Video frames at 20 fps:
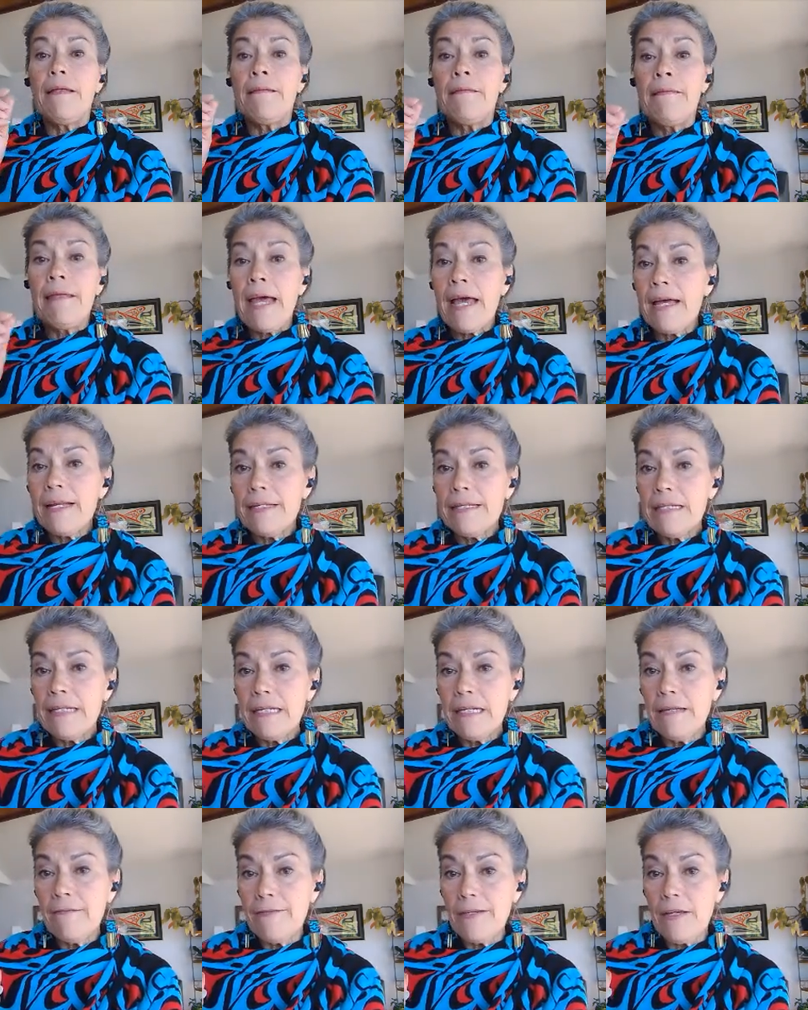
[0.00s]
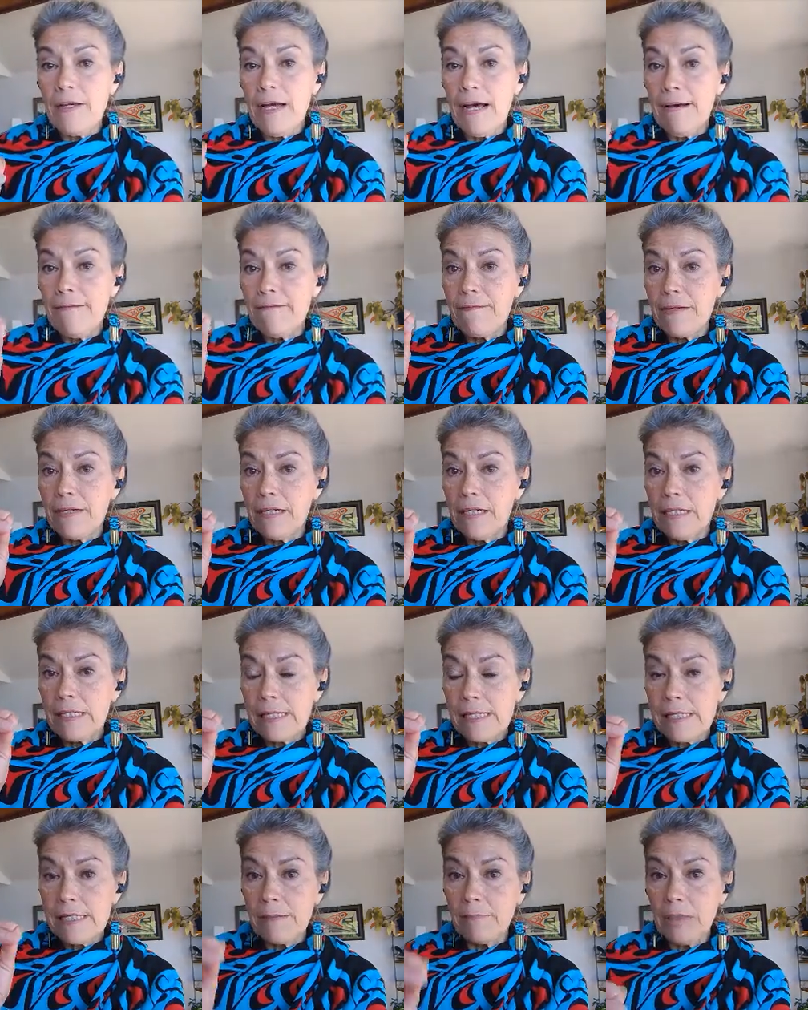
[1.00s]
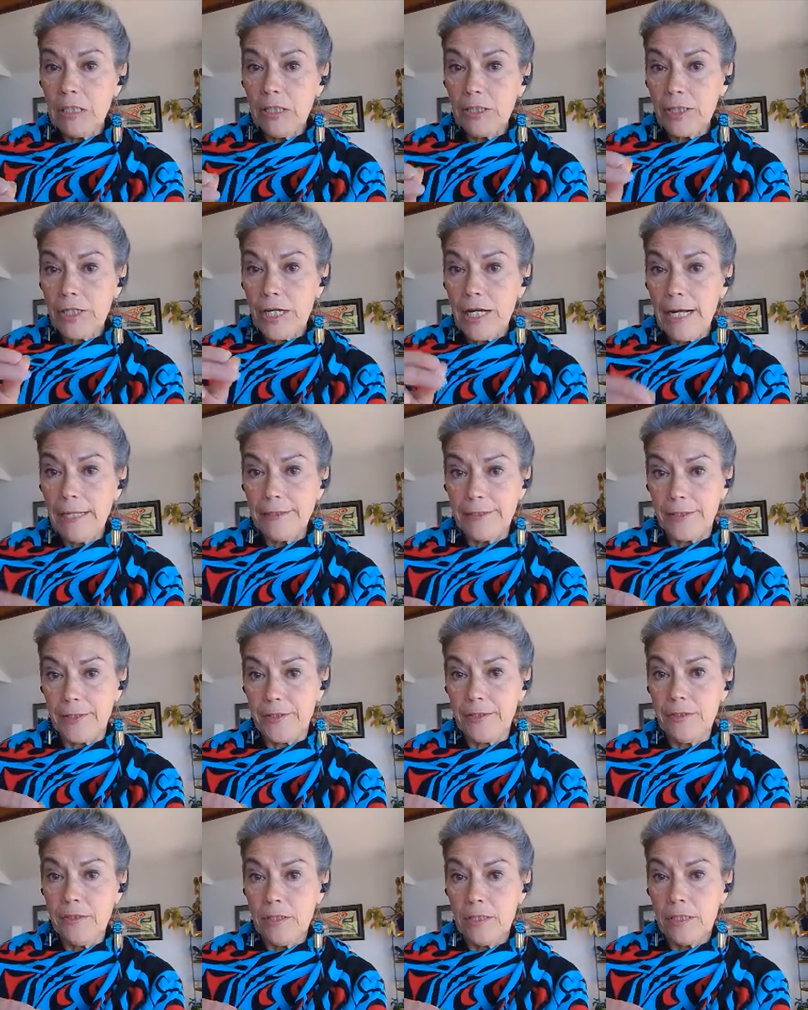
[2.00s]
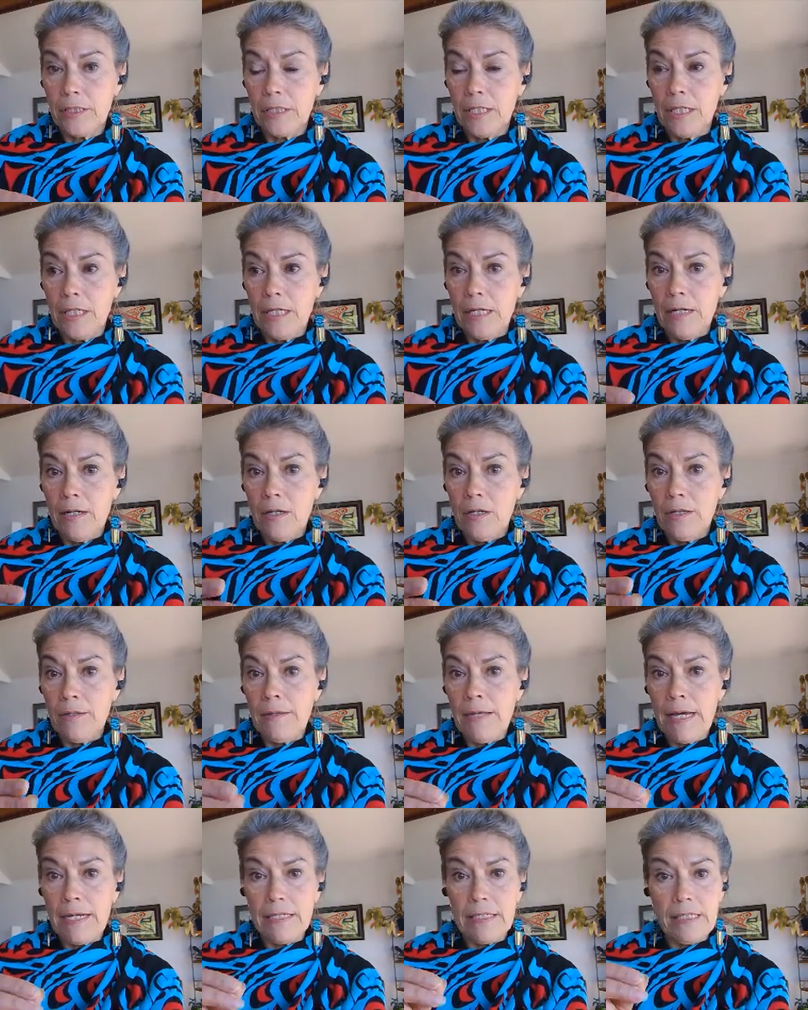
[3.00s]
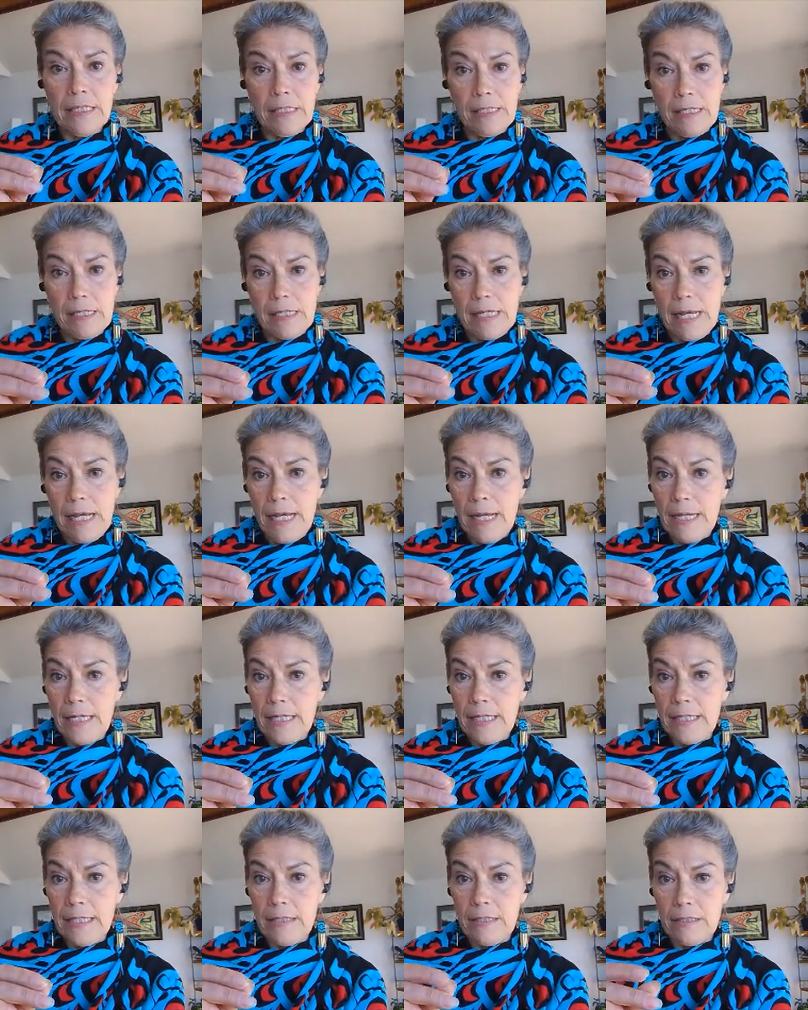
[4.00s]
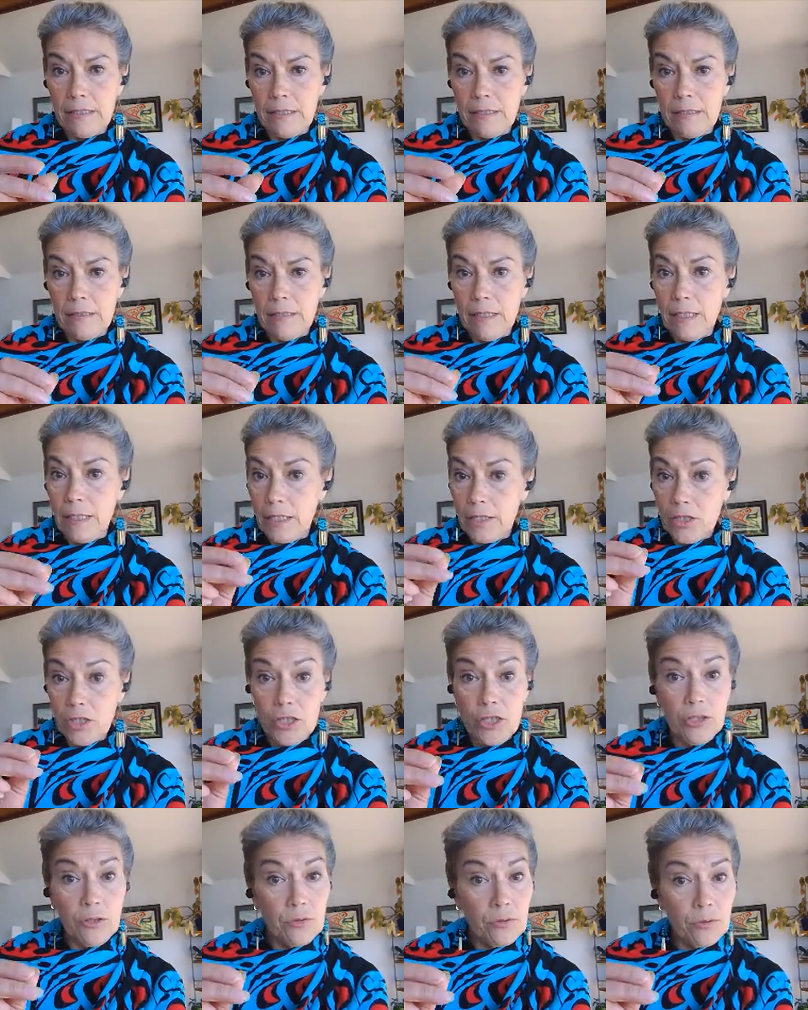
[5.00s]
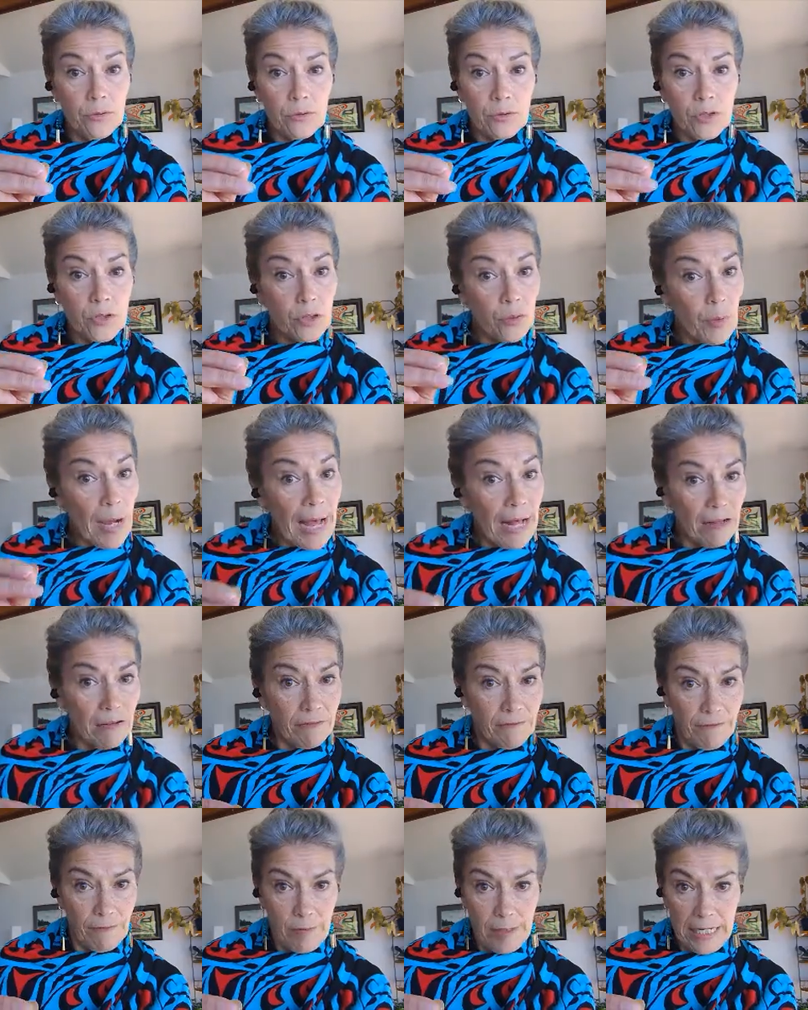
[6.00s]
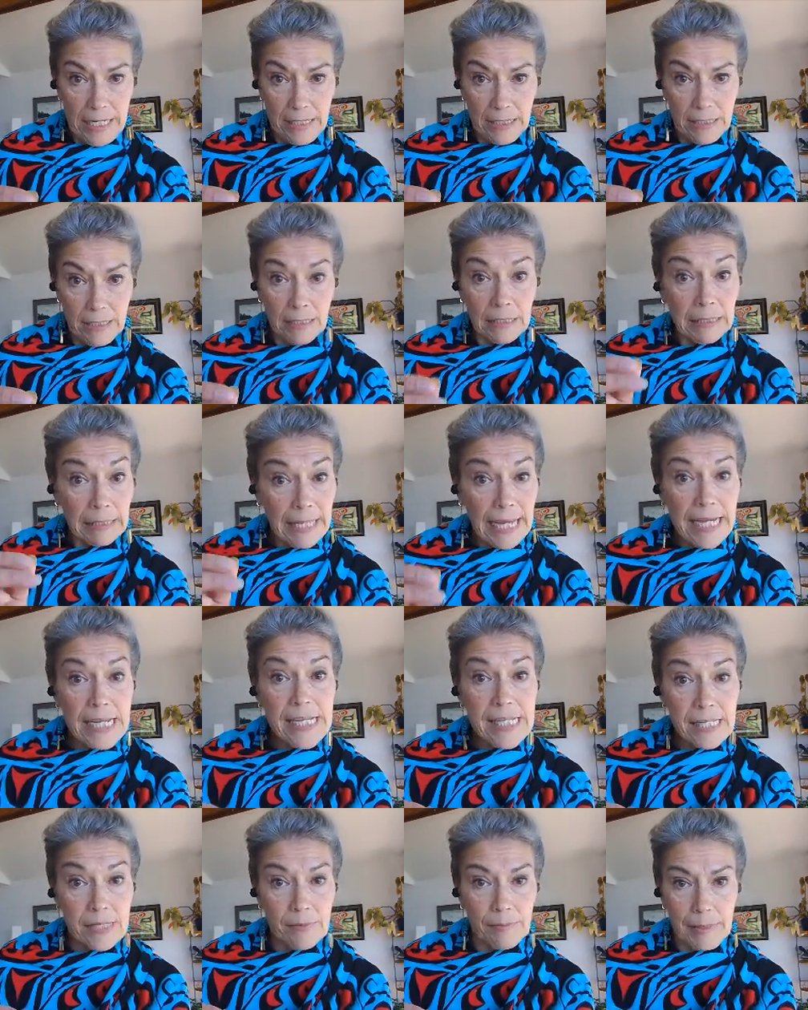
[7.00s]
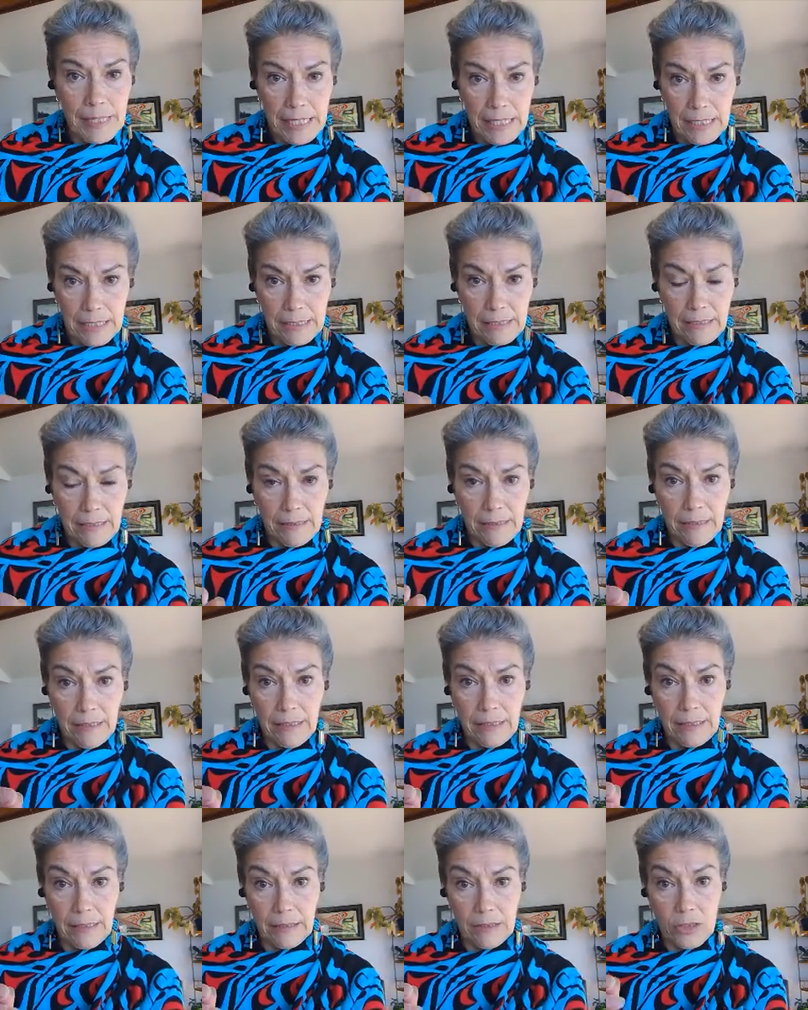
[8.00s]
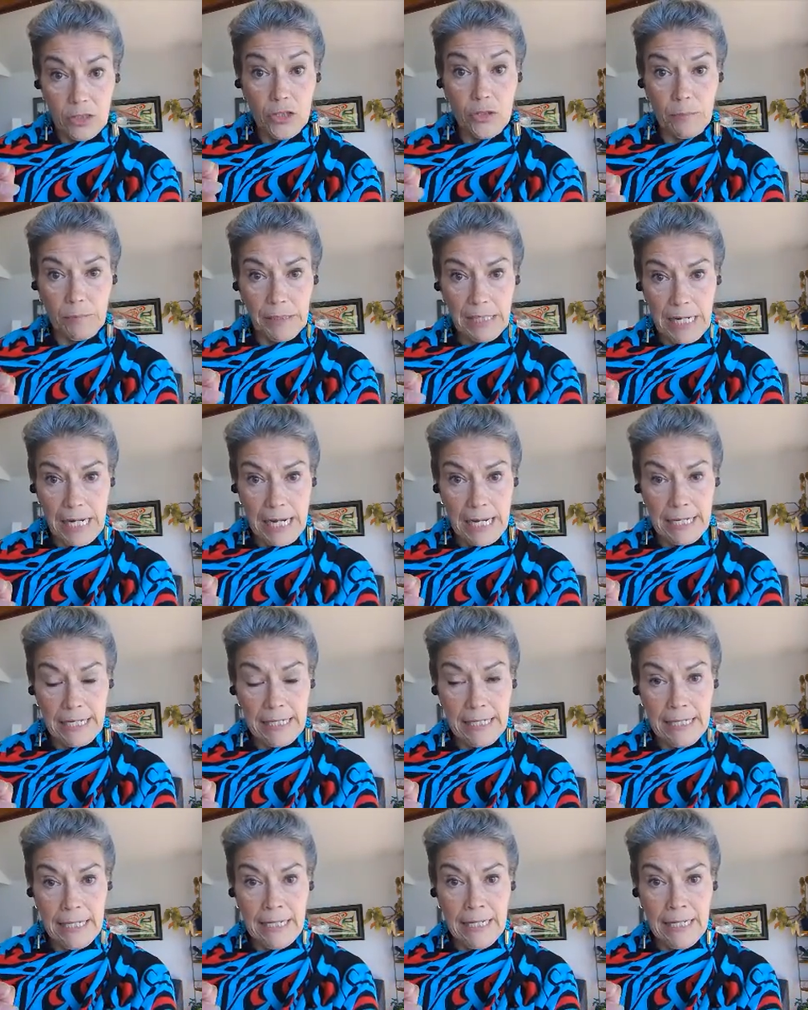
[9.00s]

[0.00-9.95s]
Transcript: then if you have a similar color that is a 2/12 weight, a lace weight 2-ply,